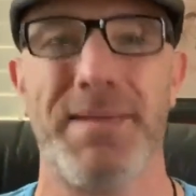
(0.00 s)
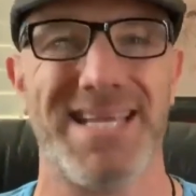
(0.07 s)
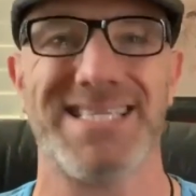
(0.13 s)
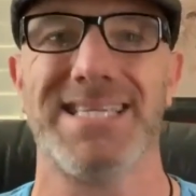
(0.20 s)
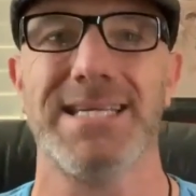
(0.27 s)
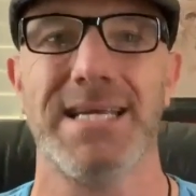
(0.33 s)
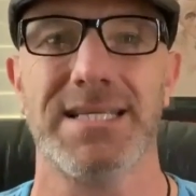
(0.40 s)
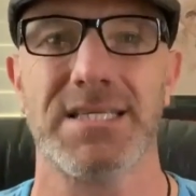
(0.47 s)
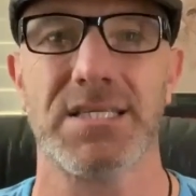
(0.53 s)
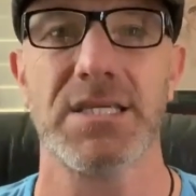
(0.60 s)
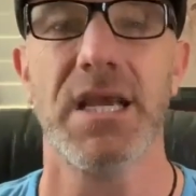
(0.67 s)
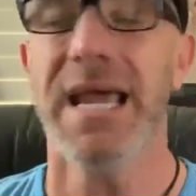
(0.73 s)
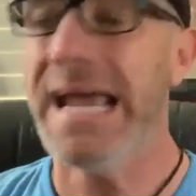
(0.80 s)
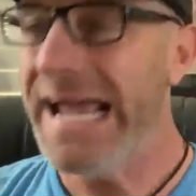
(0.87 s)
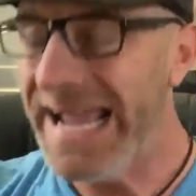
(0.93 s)
business,
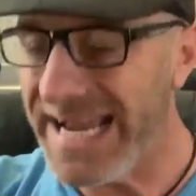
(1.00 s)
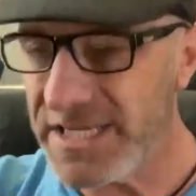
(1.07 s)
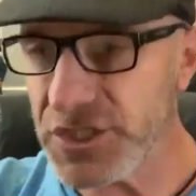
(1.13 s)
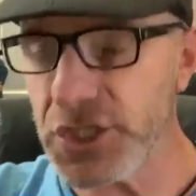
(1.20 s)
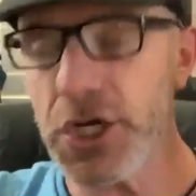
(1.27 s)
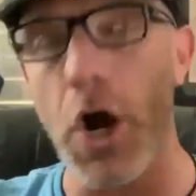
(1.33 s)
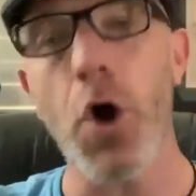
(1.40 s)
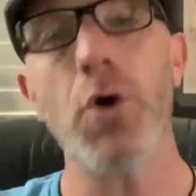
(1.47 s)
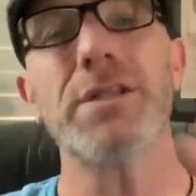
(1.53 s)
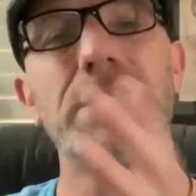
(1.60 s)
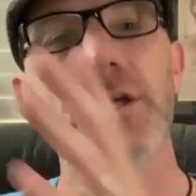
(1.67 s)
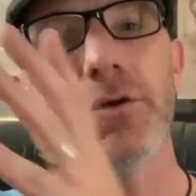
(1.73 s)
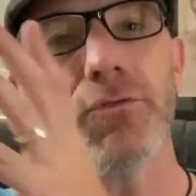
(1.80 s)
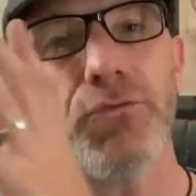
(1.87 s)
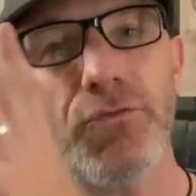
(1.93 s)
is going
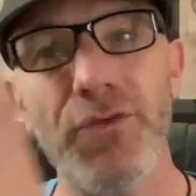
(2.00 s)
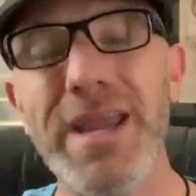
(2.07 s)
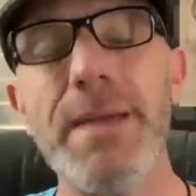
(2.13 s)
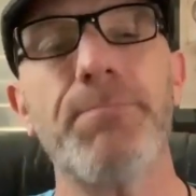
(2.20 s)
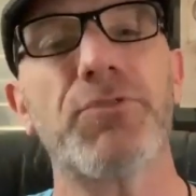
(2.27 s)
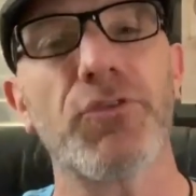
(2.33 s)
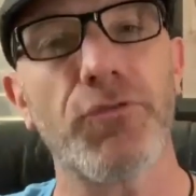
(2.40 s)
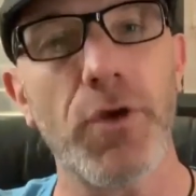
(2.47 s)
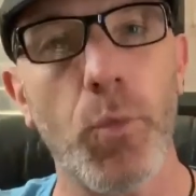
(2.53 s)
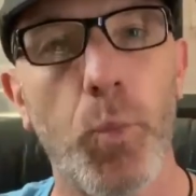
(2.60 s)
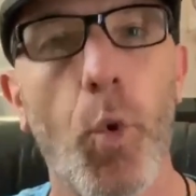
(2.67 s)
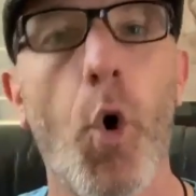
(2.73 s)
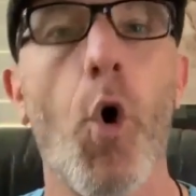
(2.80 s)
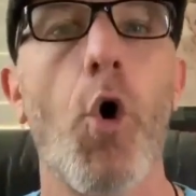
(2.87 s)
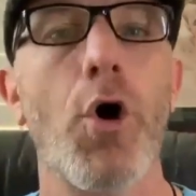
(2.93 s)
to reap the
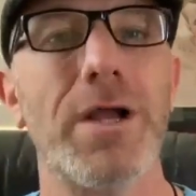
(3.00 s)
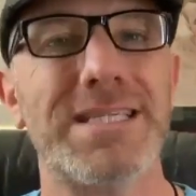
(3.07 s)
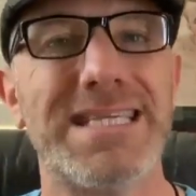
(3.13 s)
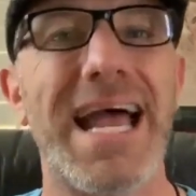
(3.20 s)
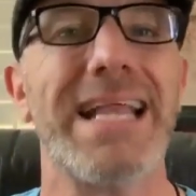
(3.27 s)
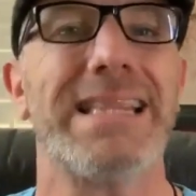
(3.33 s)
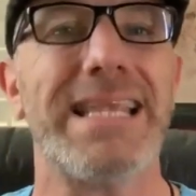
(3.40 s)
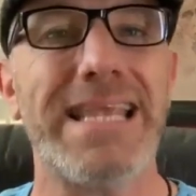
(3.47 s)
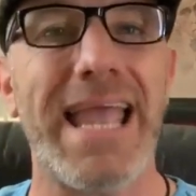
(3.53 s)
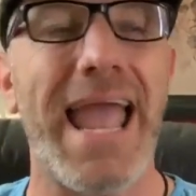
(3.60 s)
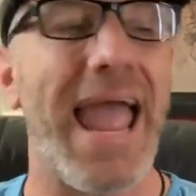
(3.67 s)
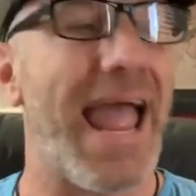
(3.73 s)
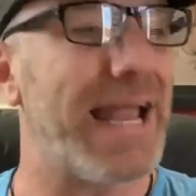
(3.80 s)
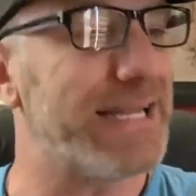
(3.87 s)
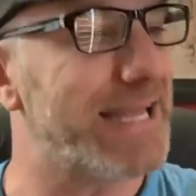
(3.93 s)
rewards at the
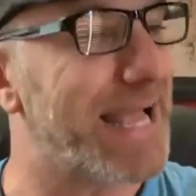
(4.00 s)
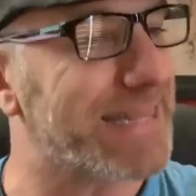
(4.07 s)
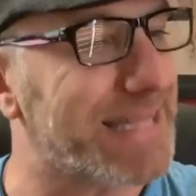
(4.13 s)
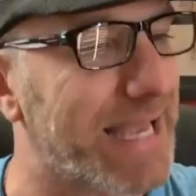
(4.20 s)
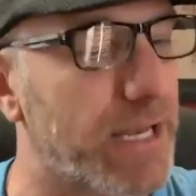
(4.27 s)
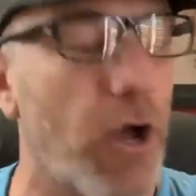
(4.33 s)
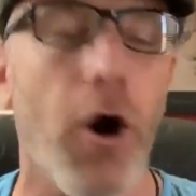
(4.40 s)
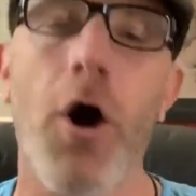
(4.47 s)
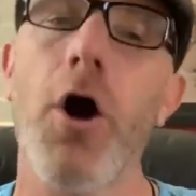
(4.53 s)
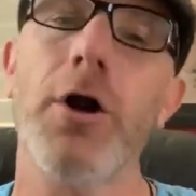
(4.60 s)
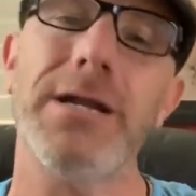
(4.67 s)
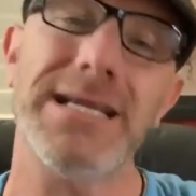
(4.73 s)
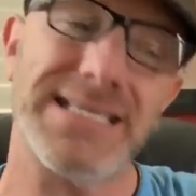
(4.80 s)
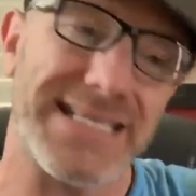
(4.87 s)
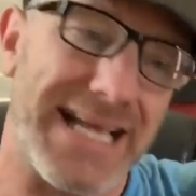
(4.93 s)
end, yet that
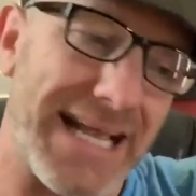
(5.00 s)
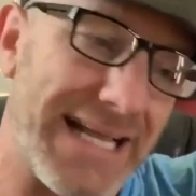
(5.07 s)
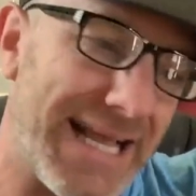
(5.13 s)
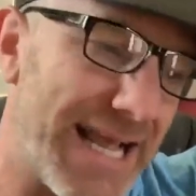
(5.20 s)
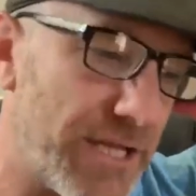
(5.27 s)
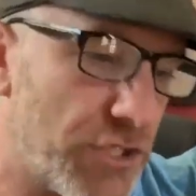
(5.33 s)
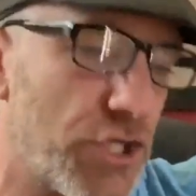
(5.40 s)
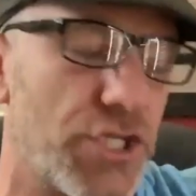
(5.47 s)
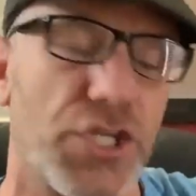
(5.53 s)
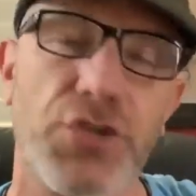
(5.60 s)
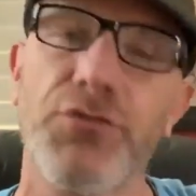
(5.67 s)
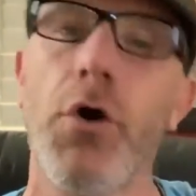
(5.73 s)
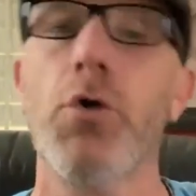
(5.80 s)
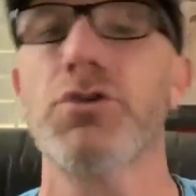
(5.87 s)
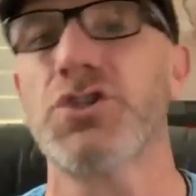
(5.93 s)
artist can get just
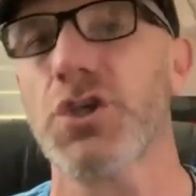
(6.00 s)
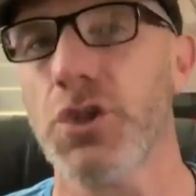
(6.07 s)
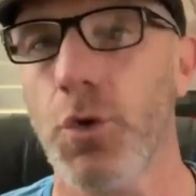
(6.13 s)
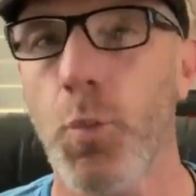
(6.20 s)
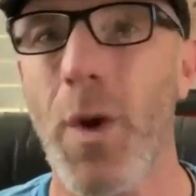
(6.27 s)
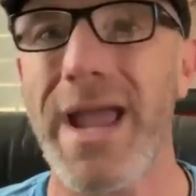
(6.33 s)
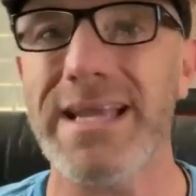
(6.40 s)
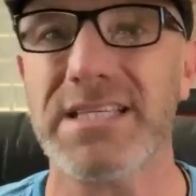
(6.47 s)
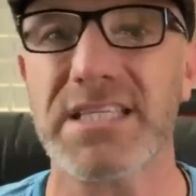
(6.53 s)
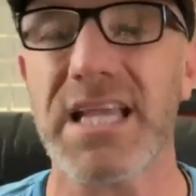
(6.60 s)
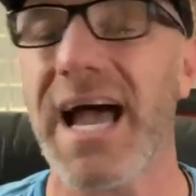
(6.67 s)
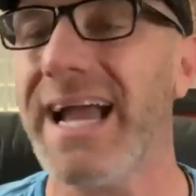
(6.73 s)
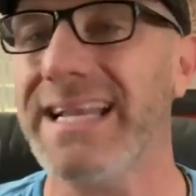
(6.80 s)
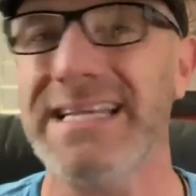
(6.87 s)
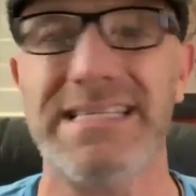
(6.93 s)
thrown to the
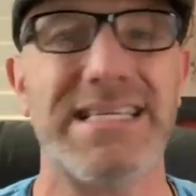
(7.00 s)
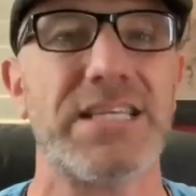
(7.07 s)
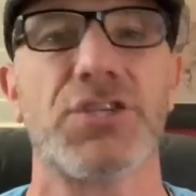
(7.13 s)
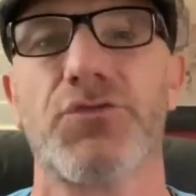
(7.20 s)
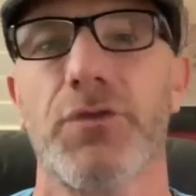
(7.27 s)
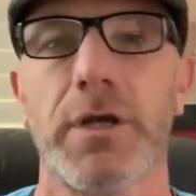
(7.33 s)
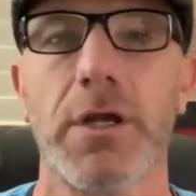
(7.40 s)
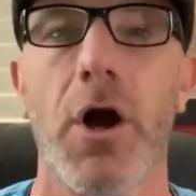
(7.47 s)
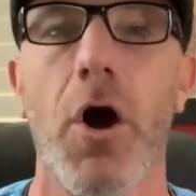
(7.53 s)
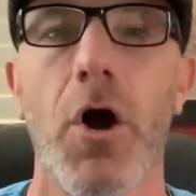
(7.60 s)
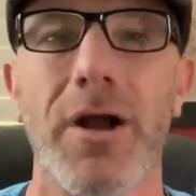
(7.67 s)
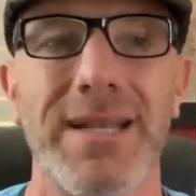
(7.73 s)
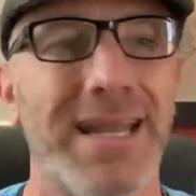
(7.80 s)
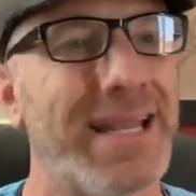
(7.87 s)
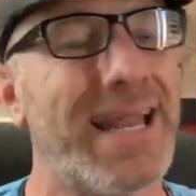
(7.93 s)
wayside and
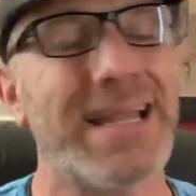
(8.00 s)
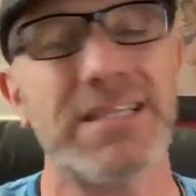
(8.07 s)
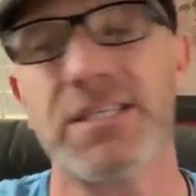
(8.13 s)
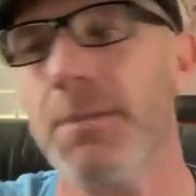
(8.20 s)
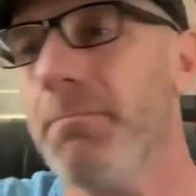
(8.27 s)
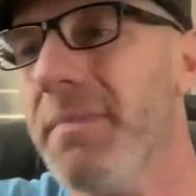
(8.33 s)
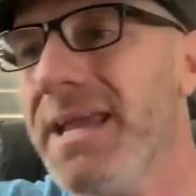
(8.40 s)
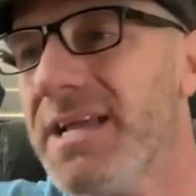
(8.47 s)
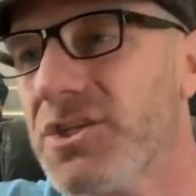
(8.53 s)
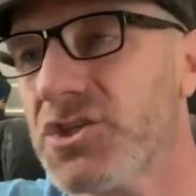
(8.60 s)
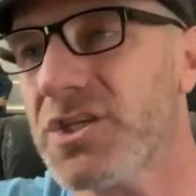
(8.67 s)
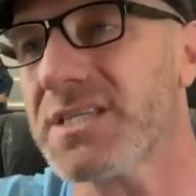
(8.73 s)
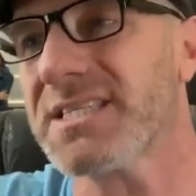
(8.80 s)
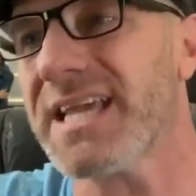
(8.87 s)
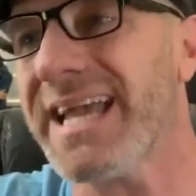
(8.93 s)
disregarded. And to me, it's
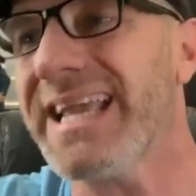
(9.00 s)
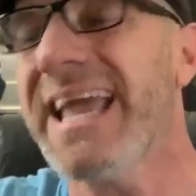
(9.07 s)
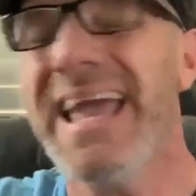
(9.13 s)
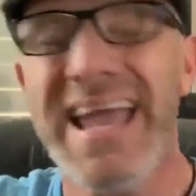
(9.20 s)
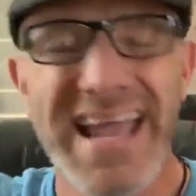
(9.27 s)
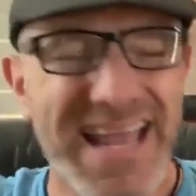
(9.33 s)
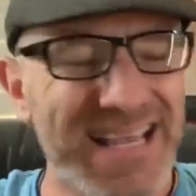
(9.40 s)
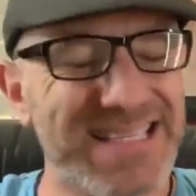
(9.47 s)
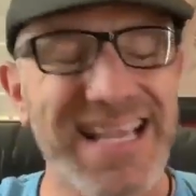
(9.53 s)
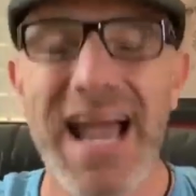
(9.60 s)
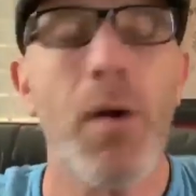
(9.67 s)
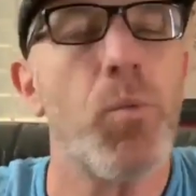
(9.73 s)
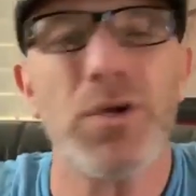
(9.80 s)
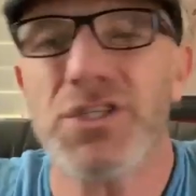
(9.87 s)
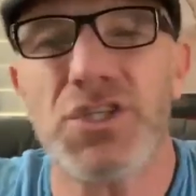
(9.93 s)
just like, is
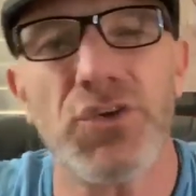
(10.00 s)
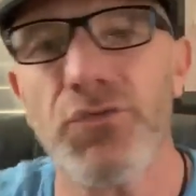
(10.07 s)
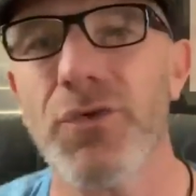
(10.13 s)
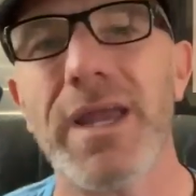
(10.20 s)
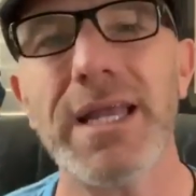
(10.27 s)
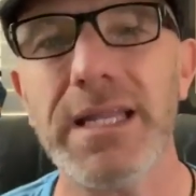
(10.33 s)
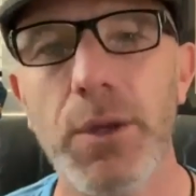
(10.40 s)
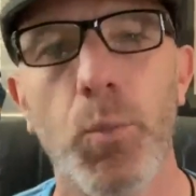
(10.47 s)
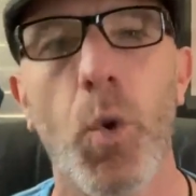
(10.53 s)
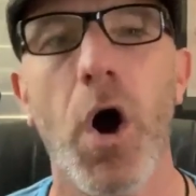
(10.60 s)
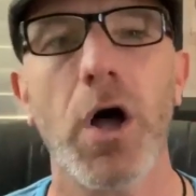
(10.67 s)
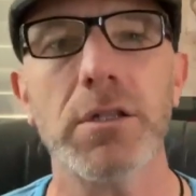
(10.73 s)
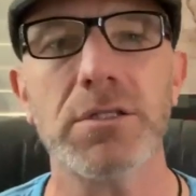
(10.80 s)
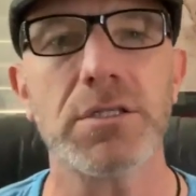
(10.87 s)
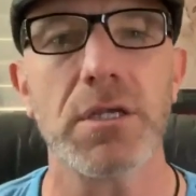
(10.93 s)
that what you really
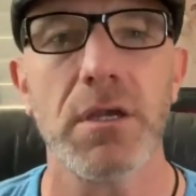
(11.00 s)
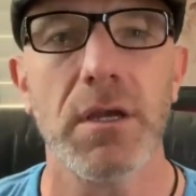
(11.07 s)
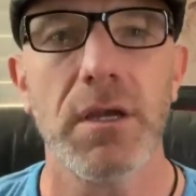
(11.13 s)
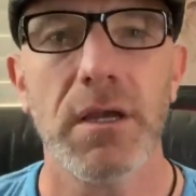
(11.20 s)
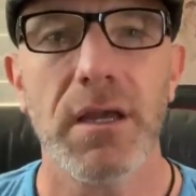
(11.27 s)
want?